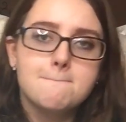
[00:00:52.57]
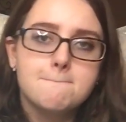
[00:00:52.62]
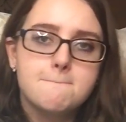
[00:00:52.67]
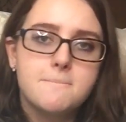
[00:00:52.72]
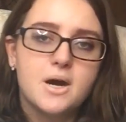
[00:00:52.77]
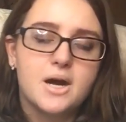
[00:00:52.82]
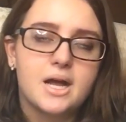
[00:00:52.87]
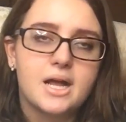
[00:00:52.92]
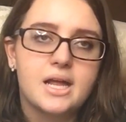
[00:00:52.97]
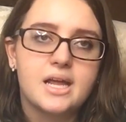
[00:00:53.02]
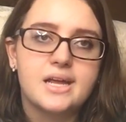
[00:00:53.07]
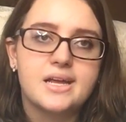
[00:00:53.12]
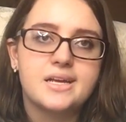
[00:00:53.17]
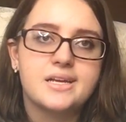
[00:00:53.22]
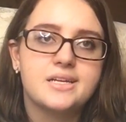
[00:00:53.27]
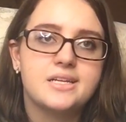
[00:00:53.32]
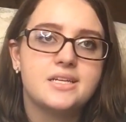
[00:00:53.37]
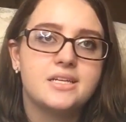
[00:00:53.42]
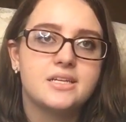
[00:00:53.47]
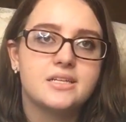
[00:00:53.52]
But
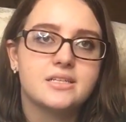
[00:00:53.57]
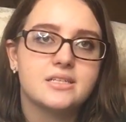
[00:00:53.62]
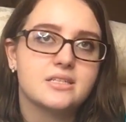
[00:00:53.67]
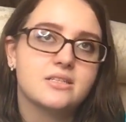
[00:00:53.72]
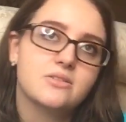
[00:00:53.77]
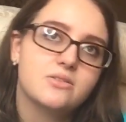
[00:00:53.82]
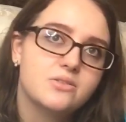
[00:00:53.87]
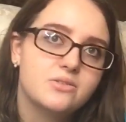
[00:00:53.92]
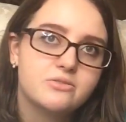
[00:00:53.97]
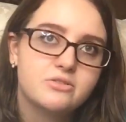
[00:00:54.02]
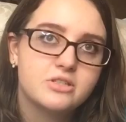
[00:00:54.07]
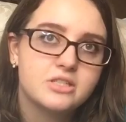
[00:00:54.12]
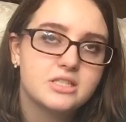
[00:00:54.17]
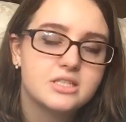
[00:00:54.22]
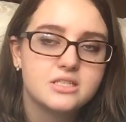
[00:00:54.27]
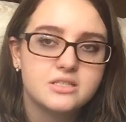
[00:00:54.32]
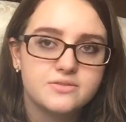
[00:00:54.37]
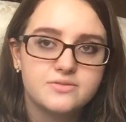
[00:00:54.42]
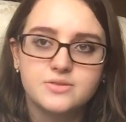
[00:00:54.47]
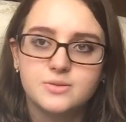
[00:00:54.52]
I don't know if she's
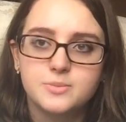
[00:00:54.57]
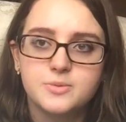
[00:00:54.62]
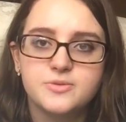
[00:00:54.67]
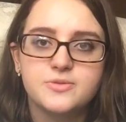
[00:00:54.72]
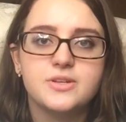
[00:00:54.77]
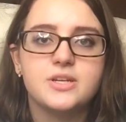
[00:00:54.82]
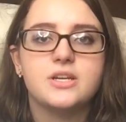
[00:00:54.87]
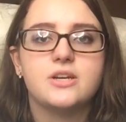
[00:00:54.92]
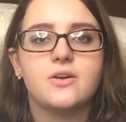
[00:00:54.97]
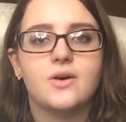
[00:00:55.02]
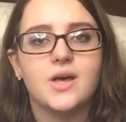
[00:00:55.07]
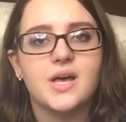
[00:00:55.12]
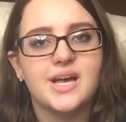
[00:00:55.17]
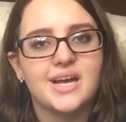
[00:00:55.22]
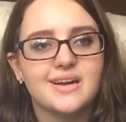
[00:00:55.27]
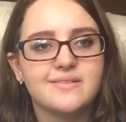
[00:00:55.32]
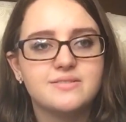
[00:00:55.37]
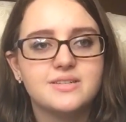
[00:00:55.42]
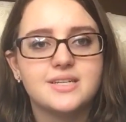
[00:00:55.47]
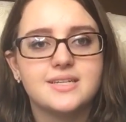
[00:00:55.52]
going to film a video.
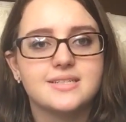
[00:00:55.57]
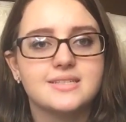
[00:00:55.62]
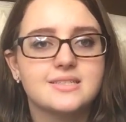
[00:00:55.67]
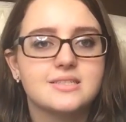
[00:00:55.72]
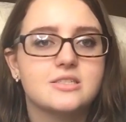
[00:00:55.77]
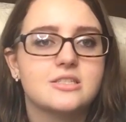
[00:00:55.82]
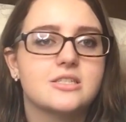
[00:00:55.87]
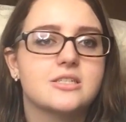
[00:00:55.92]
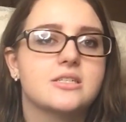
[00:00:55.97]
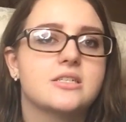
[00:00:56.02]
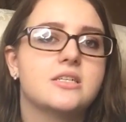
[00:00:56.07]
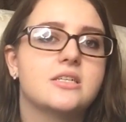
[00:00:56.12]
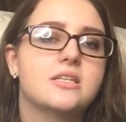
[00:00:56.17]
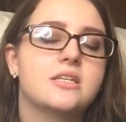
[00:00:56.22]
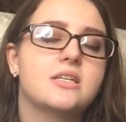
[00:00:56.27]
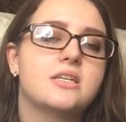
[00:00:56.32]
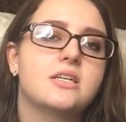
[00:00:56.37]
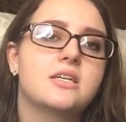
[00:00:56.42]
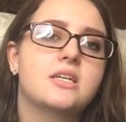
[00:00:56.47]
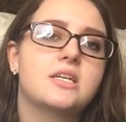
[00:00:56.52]
I have to ask her.
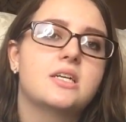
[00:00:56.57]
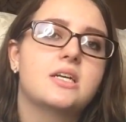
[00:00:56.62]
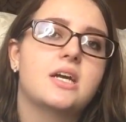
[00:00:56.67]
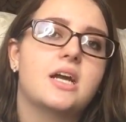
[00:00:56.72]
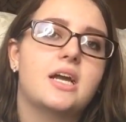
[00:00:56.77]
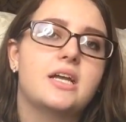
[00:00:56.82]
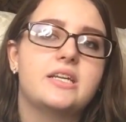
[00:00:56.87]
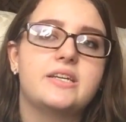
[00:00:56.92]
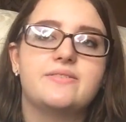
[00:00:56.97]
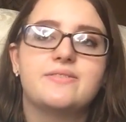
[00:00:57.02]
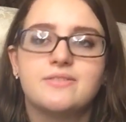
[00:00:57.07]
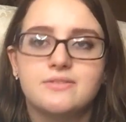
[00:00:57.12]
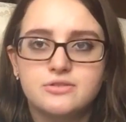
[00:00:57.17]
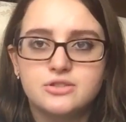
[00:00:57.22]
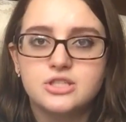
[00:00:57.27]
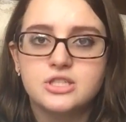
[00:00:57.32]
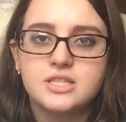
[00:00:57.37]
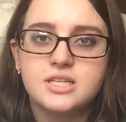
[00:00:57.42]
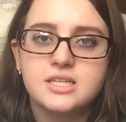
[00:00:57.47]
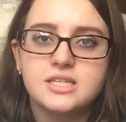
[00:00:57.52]
And if
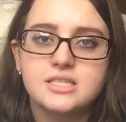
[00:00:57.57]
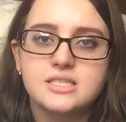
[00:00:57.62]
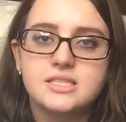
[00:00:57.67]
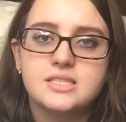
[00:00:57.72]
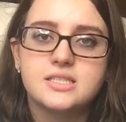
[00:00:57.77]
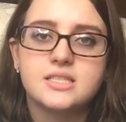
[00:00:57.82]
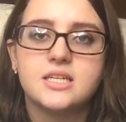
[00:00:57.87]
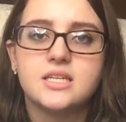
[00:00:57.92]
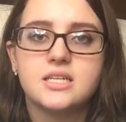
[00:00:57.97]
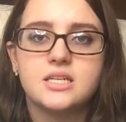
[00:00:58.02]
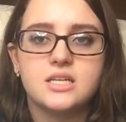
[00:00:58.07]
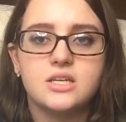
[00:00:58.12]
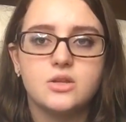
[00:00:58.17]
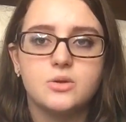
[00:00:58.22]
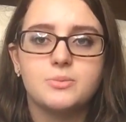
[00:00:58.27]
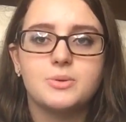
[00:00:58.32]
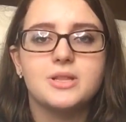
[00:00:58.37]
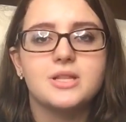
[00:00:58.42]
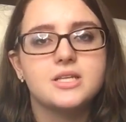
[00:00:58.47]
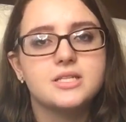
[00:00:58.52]
she does,
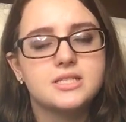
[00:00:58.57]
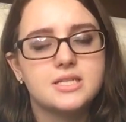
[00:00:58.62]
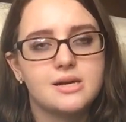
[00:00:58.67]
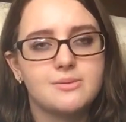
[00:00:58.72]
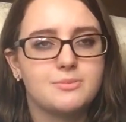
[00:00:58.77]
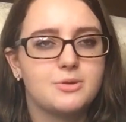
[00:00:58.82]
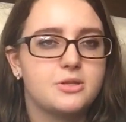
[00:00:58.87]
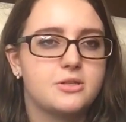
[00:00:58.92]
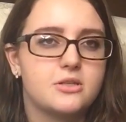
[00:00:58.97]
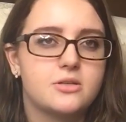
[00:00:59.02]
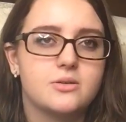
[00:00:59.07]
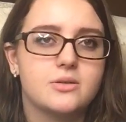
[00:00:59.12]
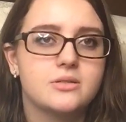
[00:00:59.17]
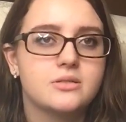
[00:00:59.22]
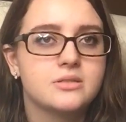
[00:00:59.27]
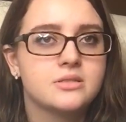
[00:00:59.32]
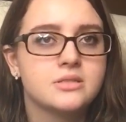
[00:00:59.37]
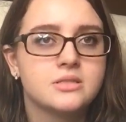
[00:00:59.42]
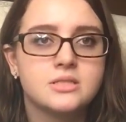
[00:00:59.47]
It'll be linked down below.